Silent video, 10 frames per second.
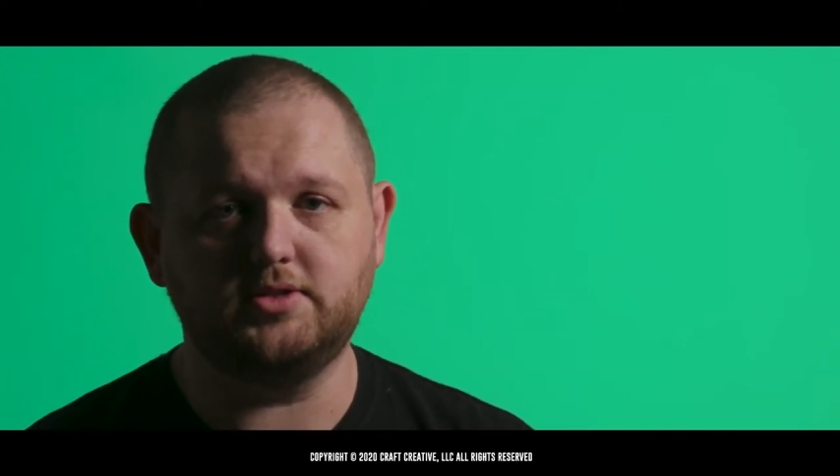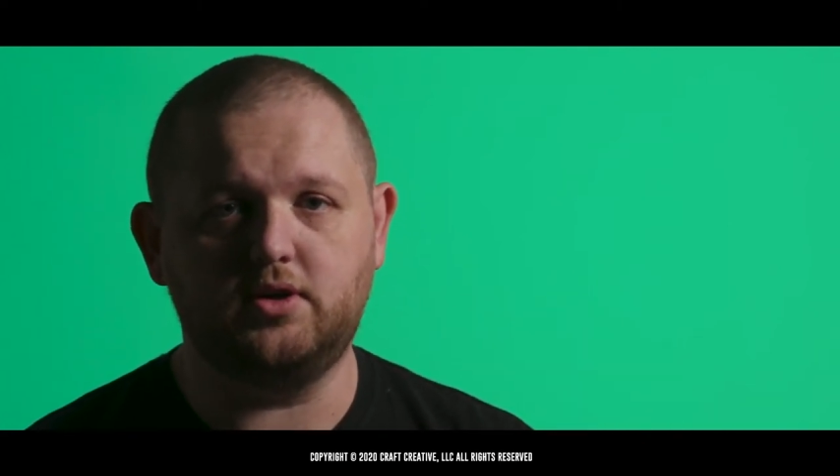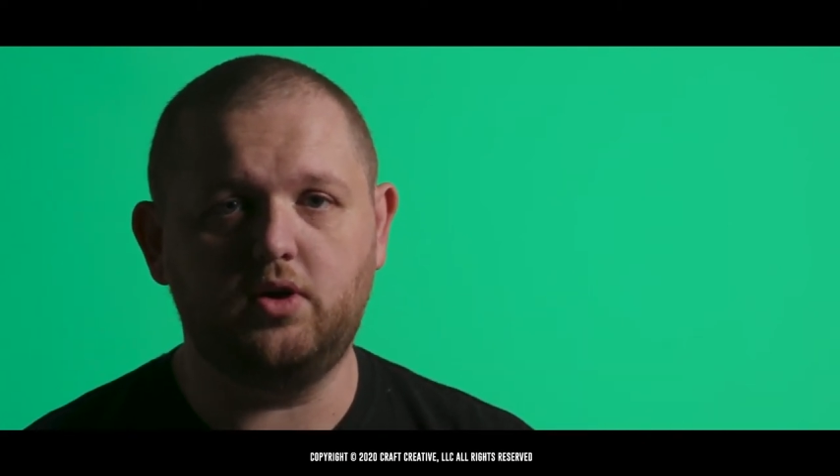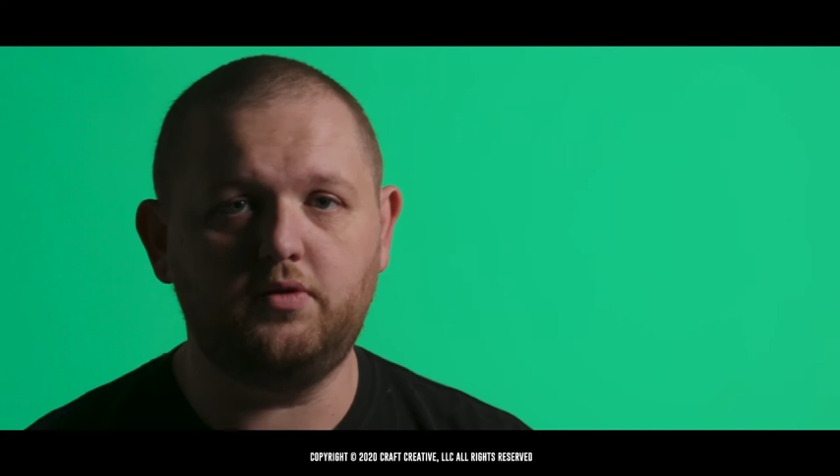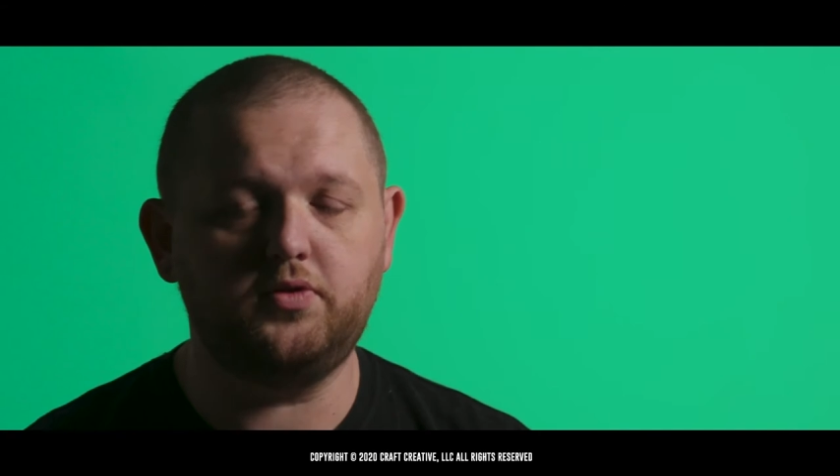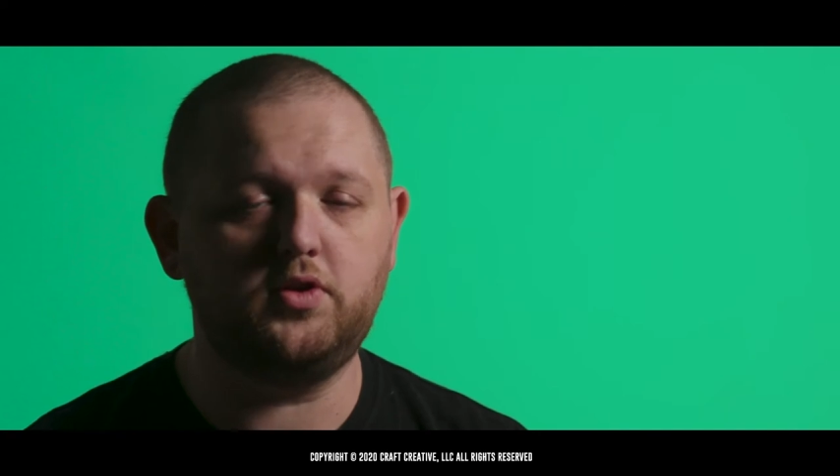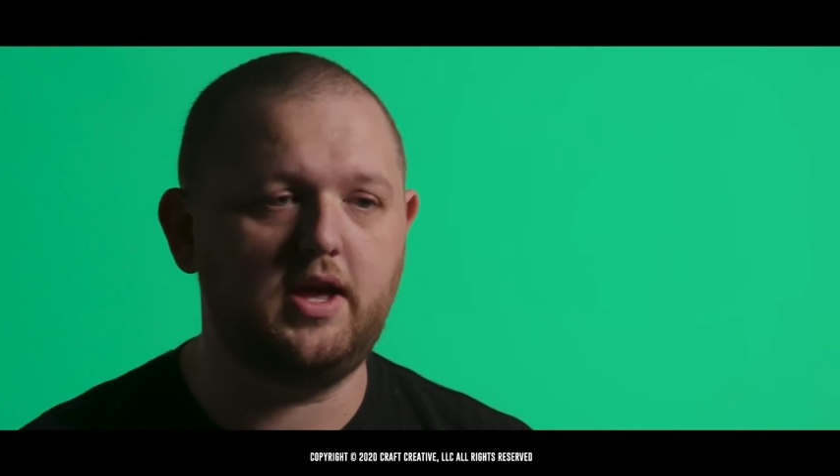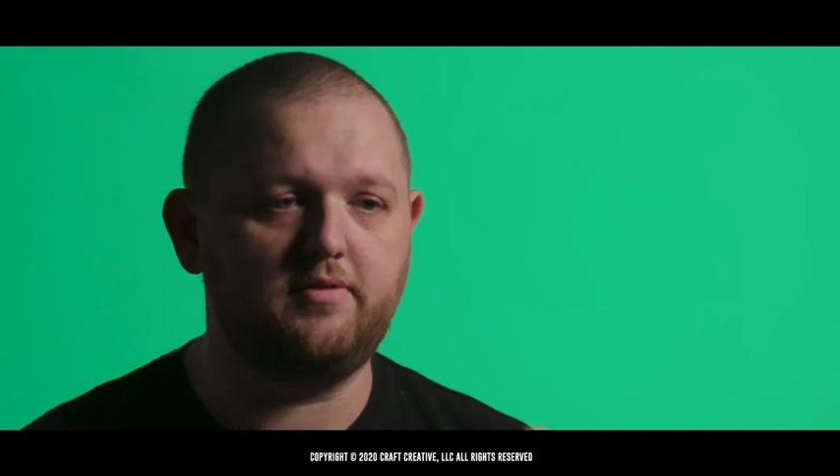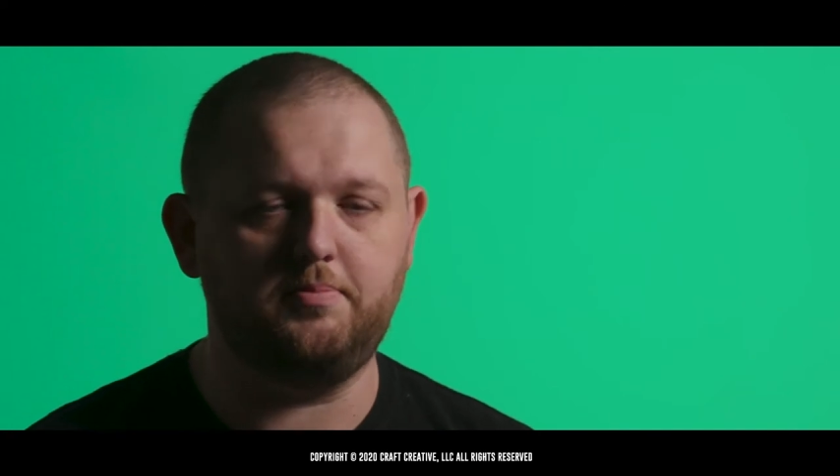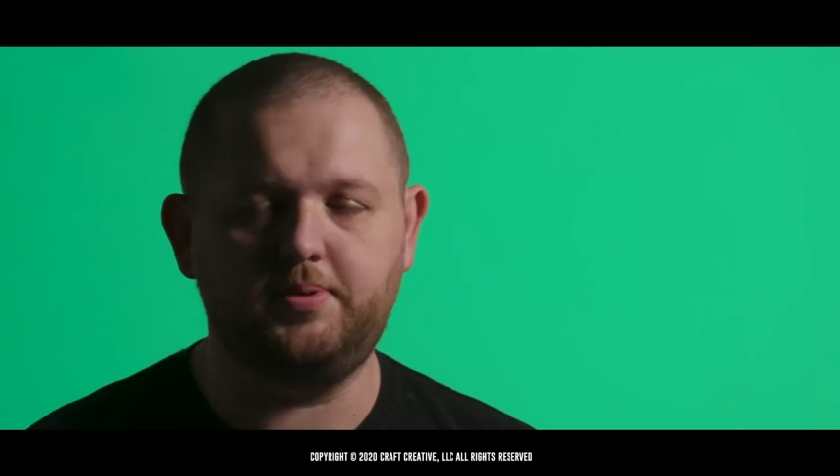So hopefully you
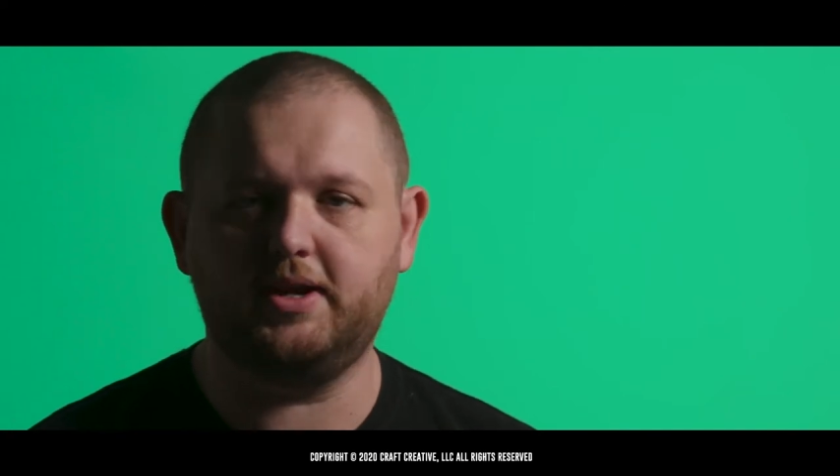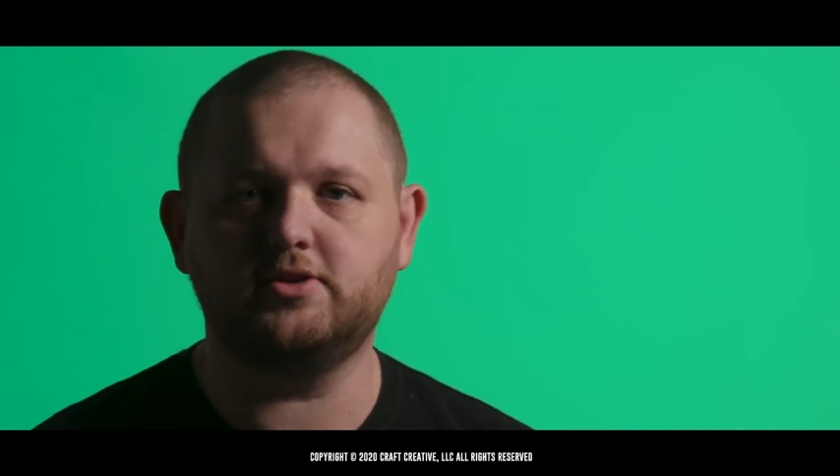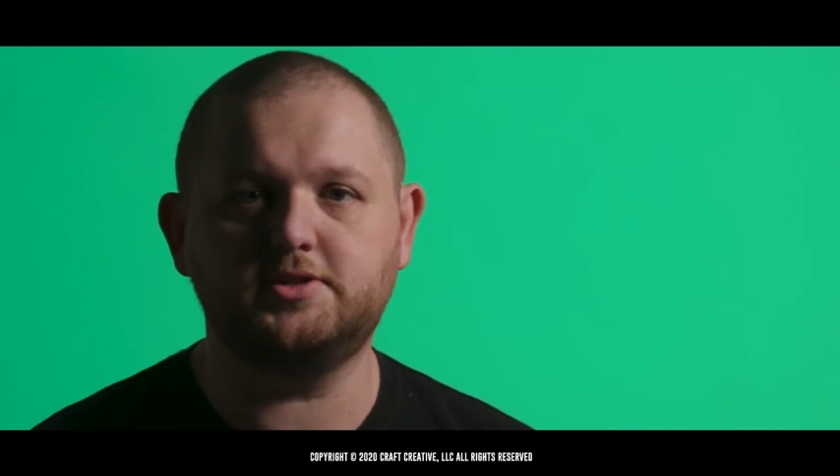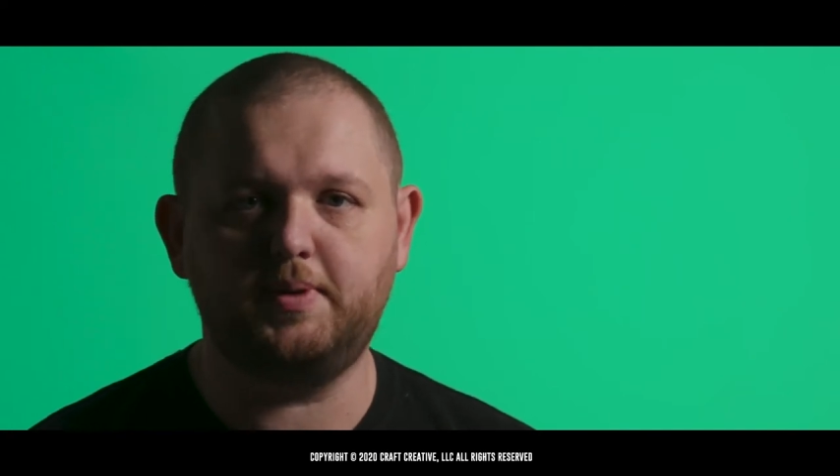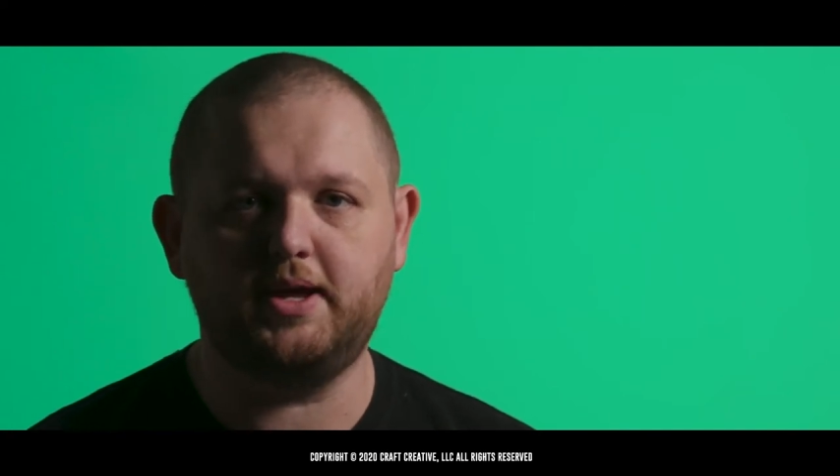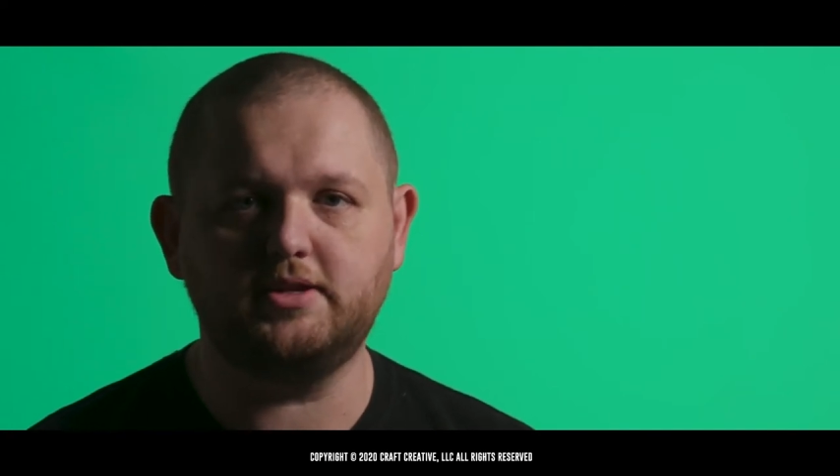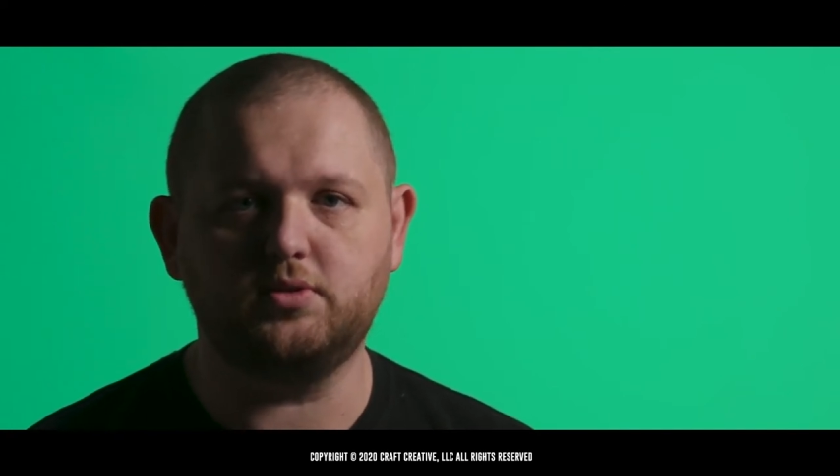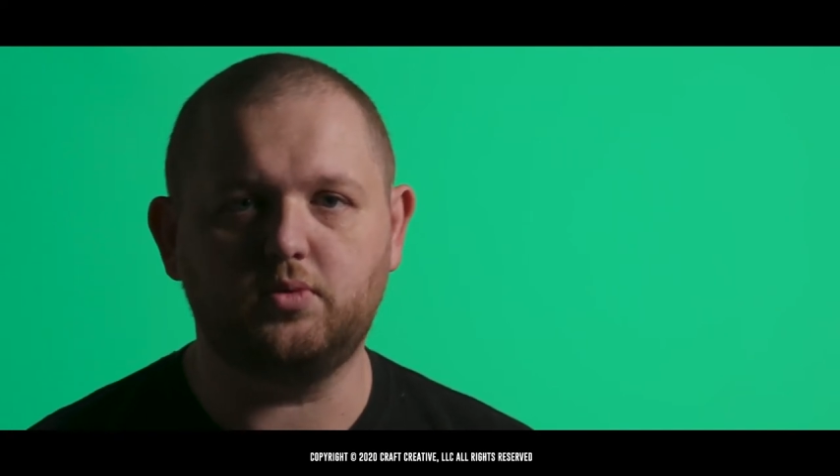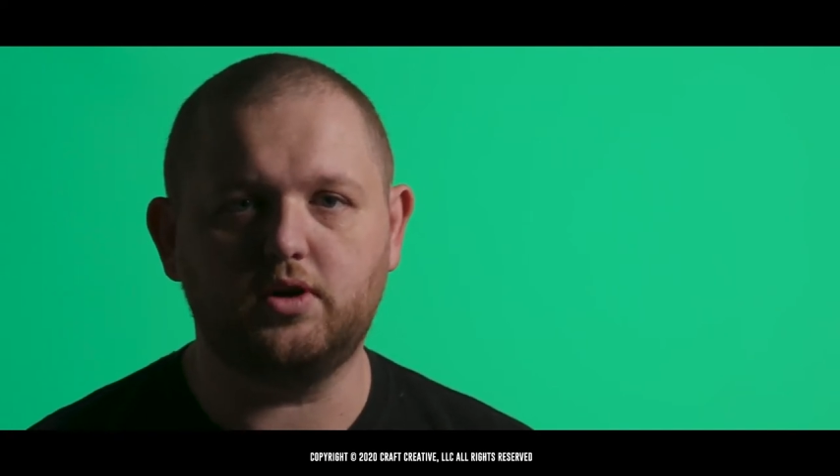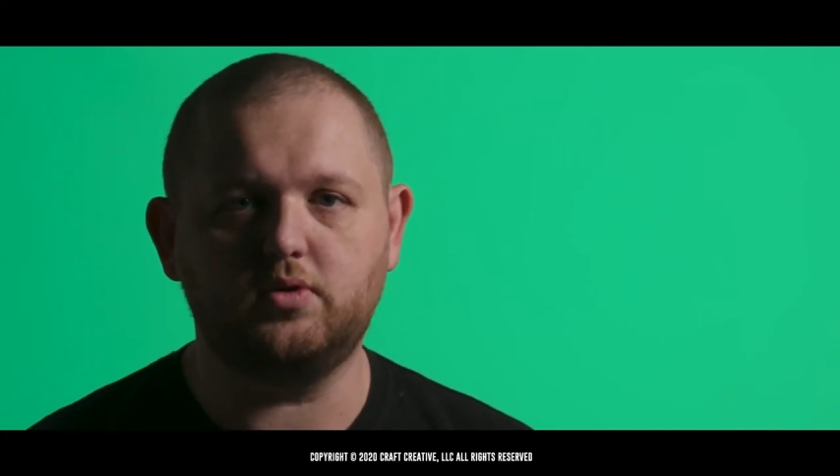have a bigger space
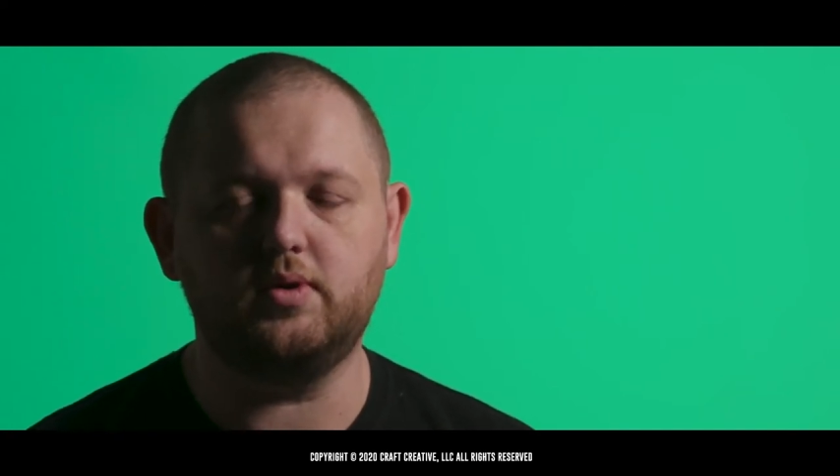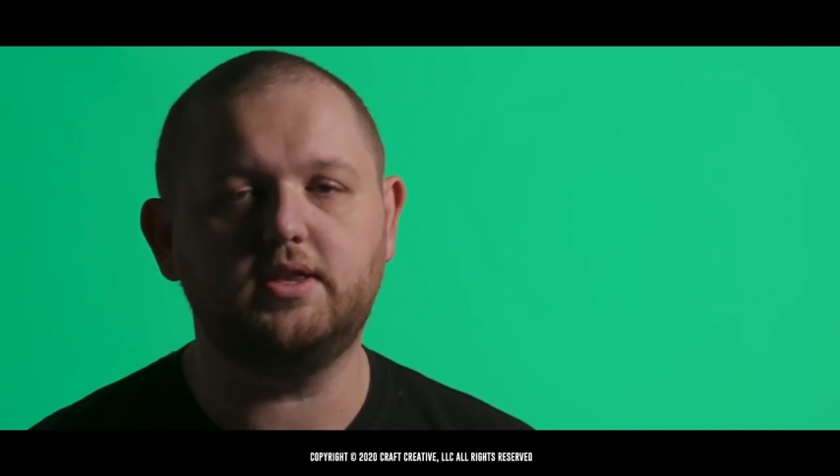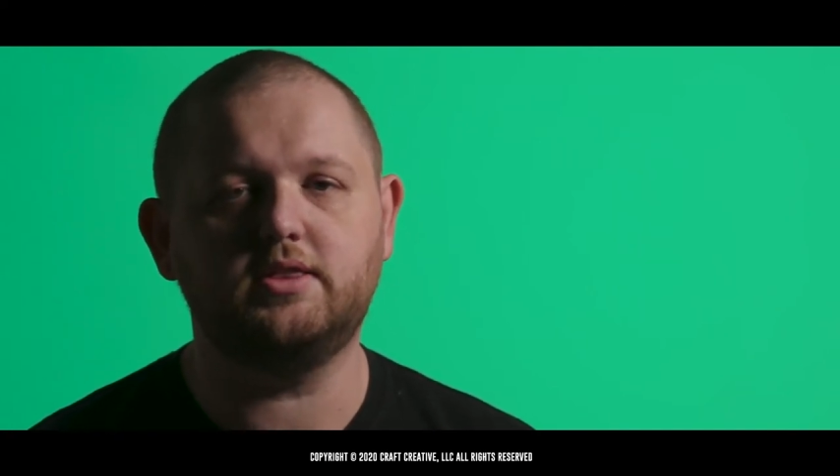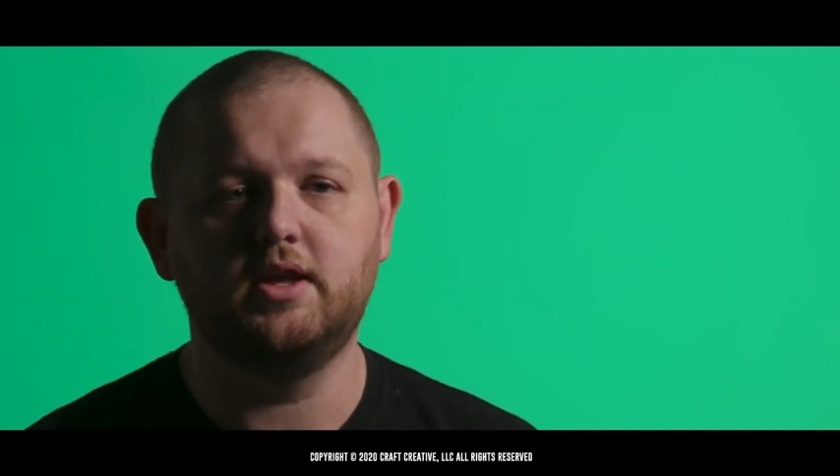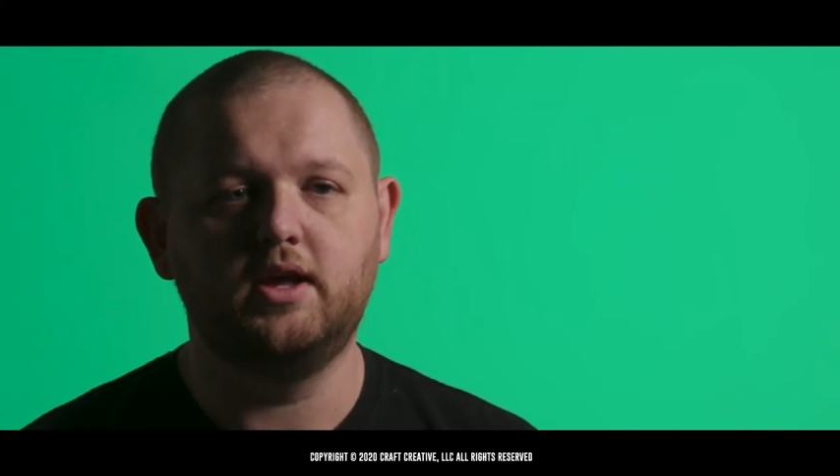to work with.